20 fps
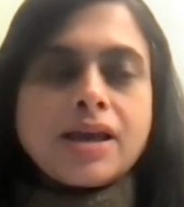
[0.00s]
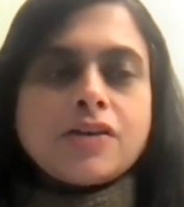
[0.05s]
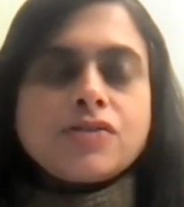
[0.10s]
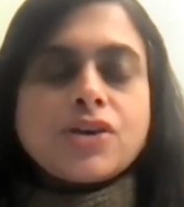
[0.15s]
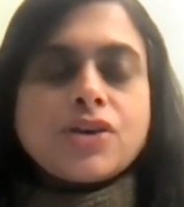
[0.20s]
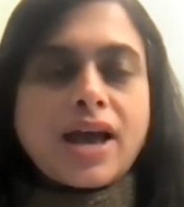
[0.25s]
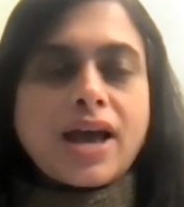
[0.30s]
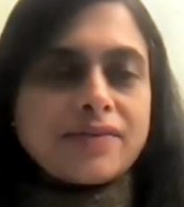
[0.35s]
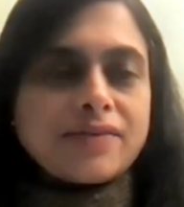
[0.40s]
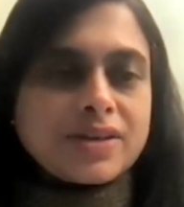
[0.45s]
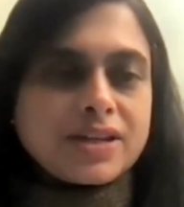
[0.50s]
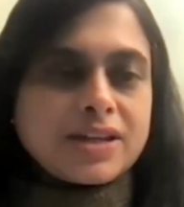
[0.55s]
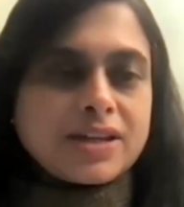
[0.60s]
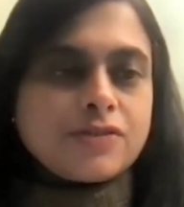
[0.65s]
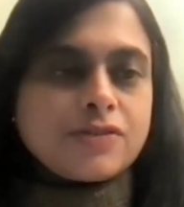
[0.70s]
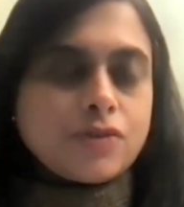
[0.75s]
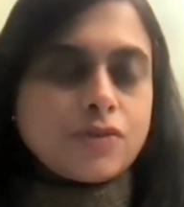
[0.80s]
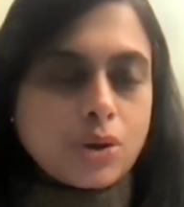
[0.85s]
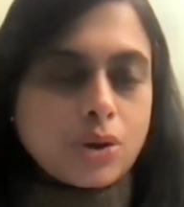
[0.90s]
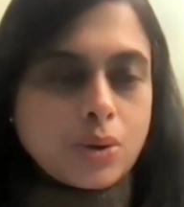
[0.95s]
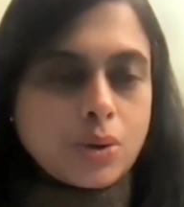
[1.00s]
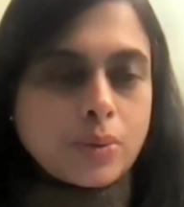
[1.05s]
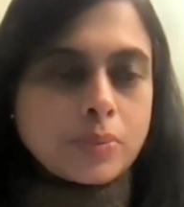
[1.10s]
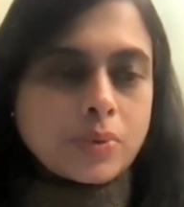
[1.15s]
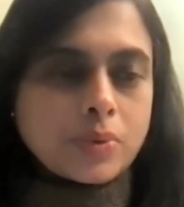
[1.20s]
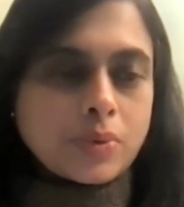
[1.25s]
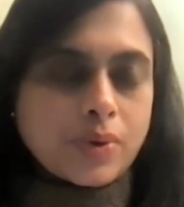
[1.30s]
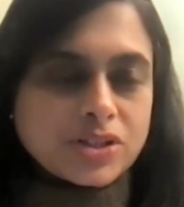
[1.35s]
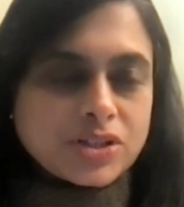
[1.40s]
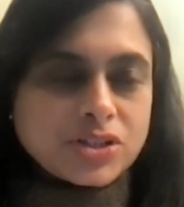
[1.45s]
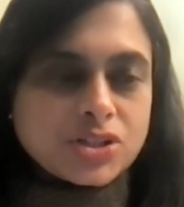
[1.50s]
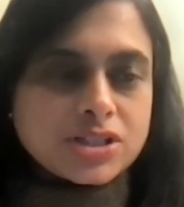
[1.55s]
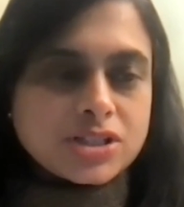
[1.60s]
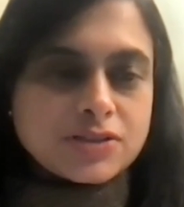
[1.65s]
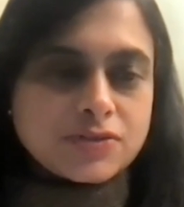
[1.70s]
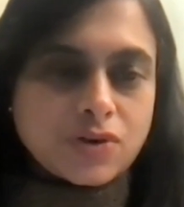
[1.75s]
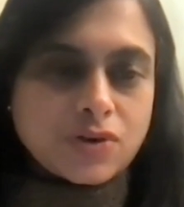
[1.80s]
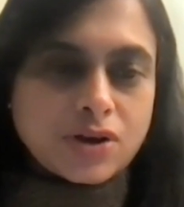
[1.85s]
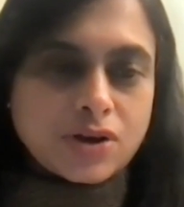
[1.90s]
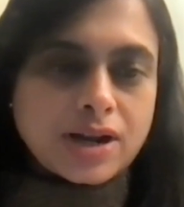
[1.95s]
If you have any follow-up
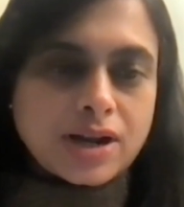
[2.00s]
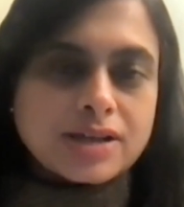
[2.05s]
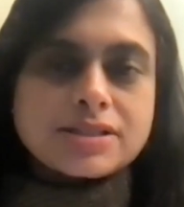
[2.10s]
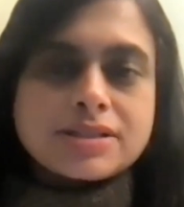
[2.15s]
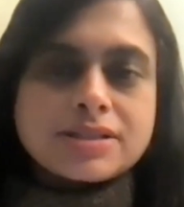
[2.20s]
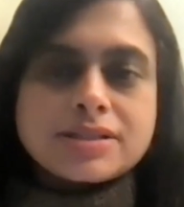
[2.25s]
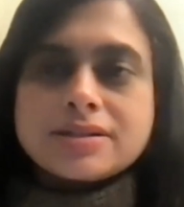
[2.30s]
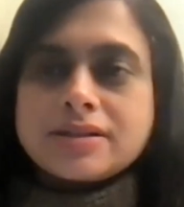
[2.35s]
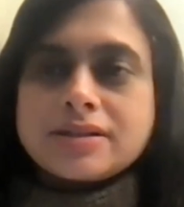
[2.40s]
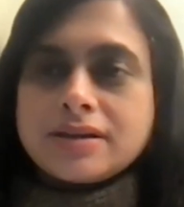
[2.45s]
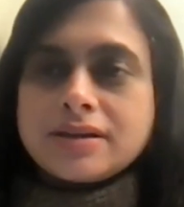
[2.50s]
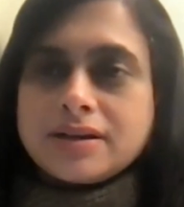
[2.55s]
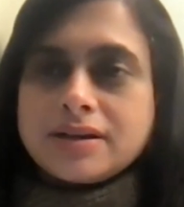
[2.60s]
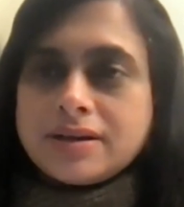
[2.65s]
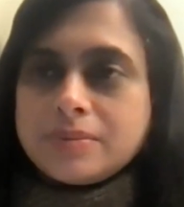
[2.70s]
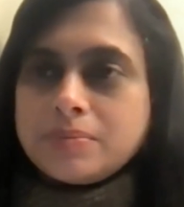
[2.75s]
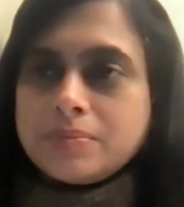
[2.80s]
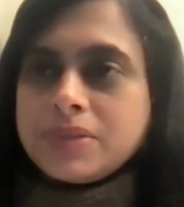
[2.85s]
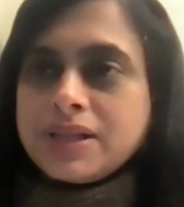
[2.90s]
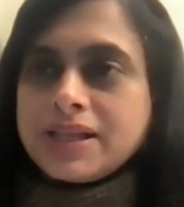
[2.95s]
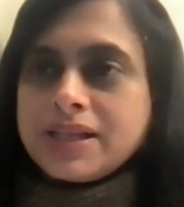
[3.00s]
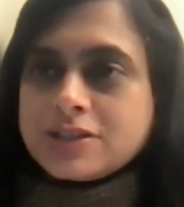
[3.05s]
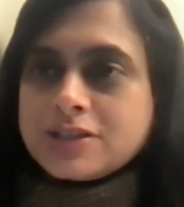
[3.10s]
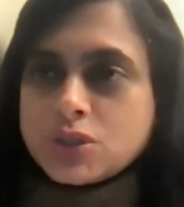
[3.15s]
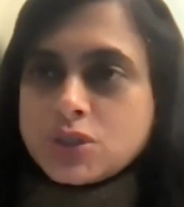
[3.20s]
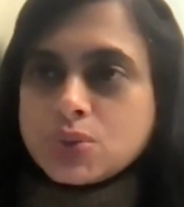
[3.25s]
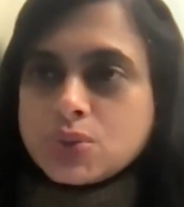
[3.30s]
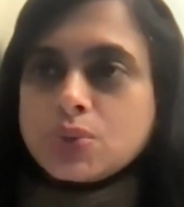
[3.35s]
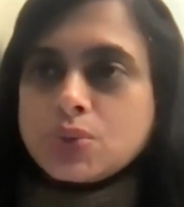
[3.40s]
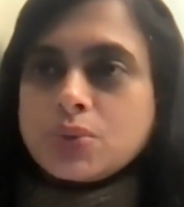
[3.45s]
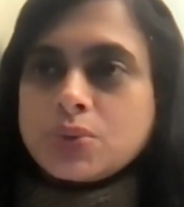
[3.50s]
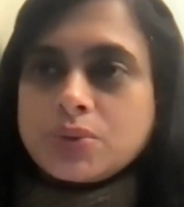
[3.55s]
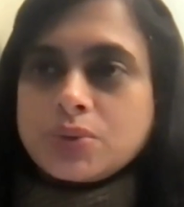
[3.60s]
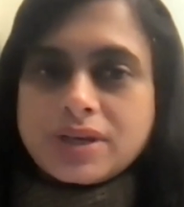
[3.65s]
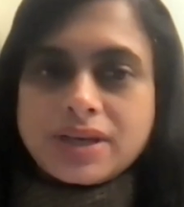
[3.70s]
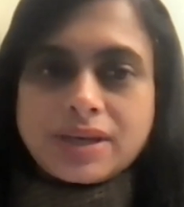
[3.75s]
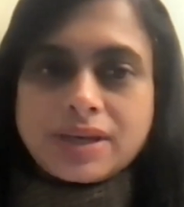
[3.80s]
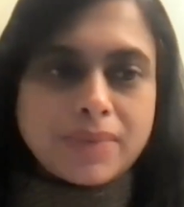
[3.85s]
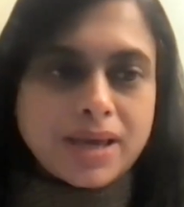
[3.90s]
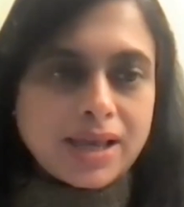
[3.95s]
questions for us, please
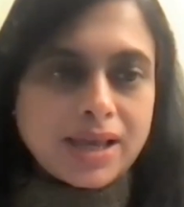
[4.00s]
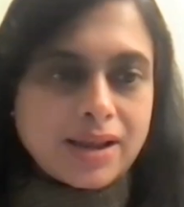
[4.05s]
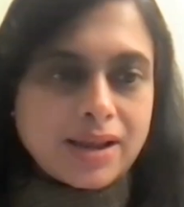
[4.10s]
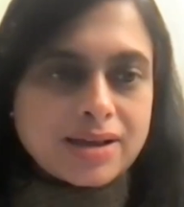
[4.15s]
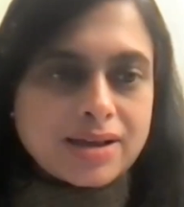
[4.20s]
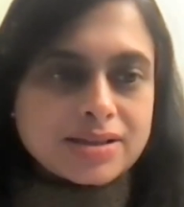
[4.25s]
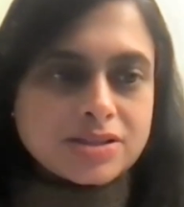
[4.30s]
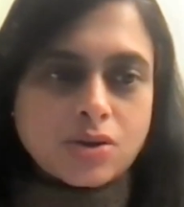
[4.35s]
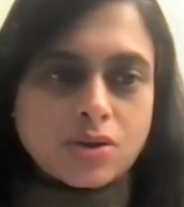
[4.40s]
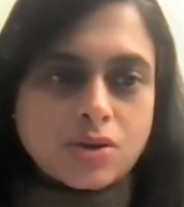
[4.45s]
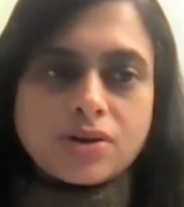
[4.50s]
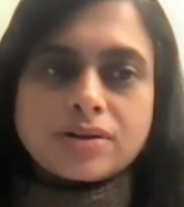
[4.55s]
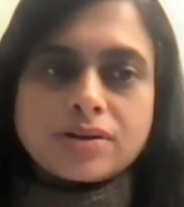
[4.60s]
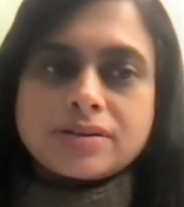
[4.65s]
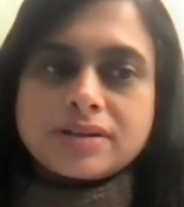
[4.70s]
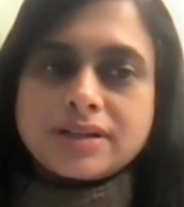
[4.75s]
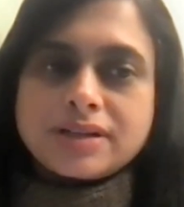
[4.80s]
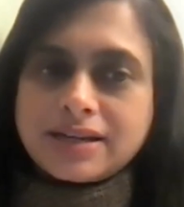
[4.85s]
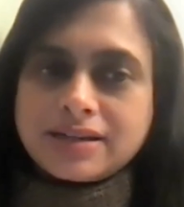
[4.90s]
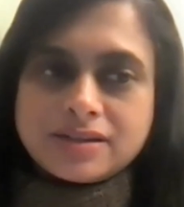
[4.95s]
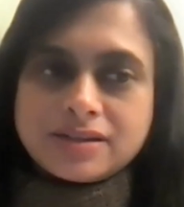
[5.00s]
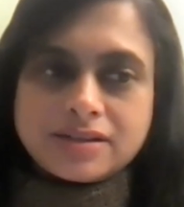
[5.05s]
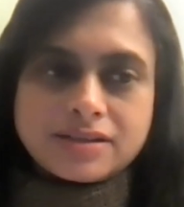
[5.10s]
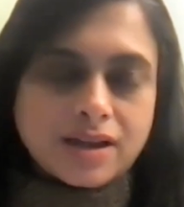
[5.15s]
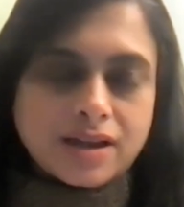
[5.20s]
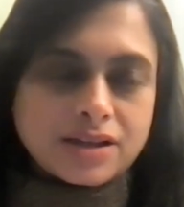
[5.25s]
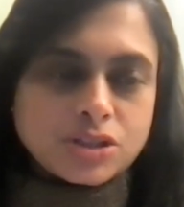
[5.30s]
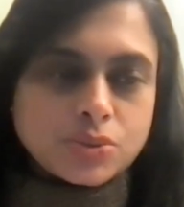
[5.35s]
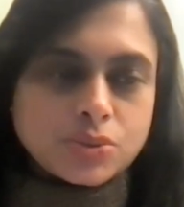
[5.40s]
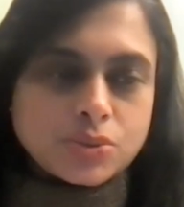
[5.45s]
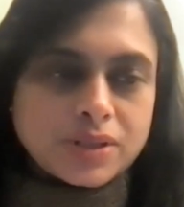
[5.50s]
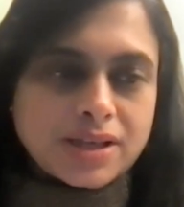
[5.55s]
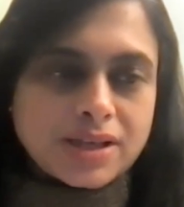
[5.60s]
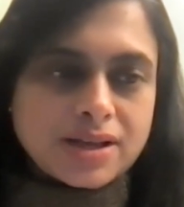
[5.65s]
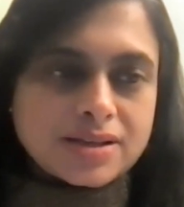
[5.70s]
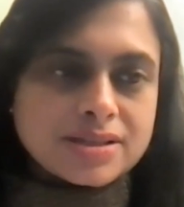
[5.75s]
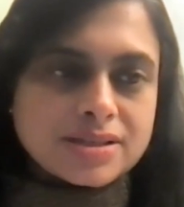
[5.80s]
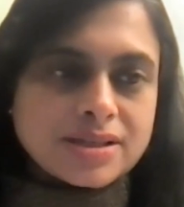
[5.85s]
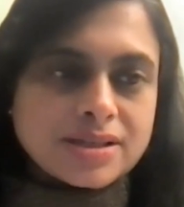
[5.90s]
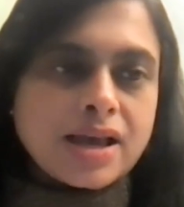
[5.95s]
do email us or get in touch with
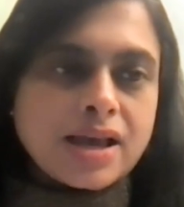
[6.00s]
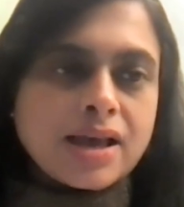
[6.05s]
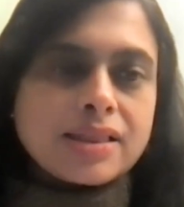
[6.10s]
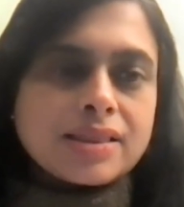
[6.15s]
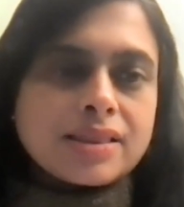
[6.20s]
us.